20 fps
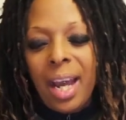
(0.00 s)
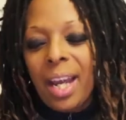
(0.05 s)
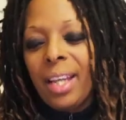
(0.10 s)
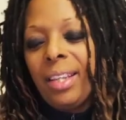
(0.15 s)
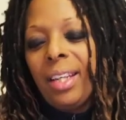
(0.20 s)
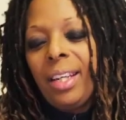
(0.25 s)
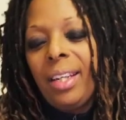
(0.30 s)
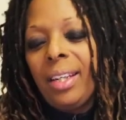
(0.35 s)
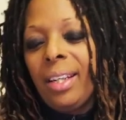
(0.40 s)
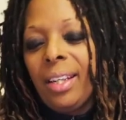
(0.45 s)
I
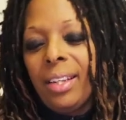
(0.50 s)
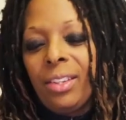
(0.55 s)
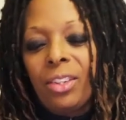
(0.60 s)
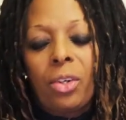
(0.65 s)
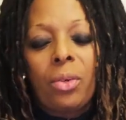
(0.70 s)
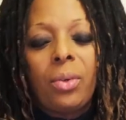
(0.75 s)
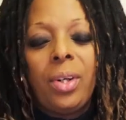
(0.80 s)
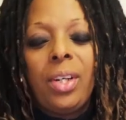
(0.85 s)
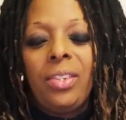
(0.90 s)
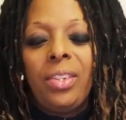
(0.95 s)
think it's
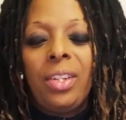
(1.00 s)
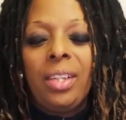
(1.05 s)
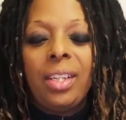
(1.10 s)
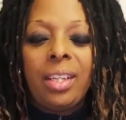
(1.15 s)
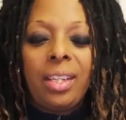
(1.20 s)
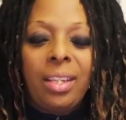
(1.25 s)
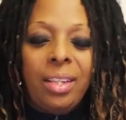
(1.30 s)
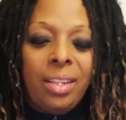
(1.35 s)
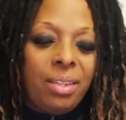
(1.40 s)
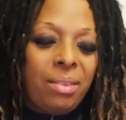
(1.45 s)
crazy
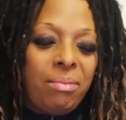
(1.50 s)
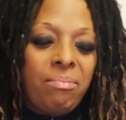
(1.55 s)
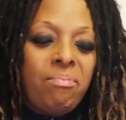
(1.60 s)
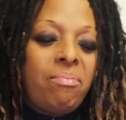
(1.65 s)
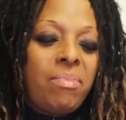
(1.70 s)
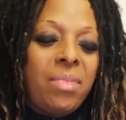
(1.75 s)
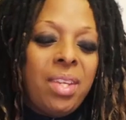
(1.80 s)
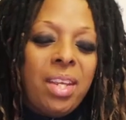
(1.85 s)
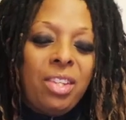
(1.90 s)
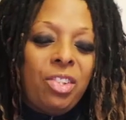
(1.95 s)
that
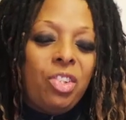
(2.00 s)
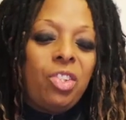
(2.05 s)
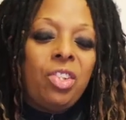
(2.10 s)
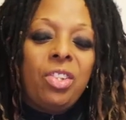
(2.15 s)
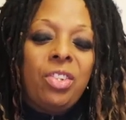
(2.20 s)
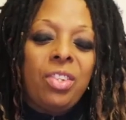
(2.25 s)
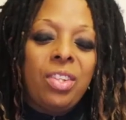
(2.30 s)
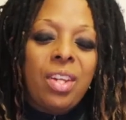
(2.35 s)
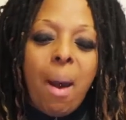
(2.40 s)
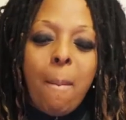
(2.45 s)
it's
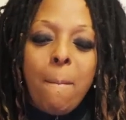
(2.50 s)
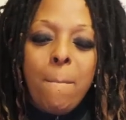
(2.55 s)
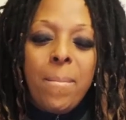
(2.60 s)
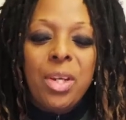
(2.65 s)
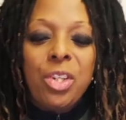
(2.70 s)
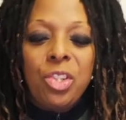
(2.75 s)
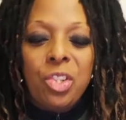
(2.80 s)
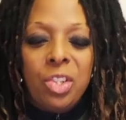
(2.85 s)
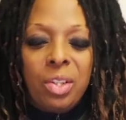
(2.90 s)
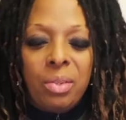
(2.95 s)
just not
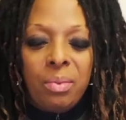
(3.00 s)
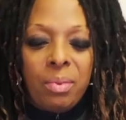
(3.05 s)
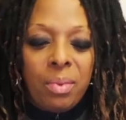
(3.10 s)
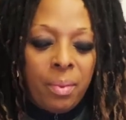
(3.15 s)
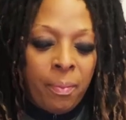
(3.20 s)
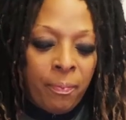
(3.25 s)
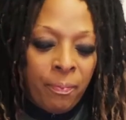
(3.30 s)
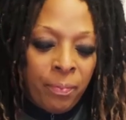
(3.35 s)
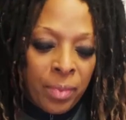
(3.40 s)
mentioned.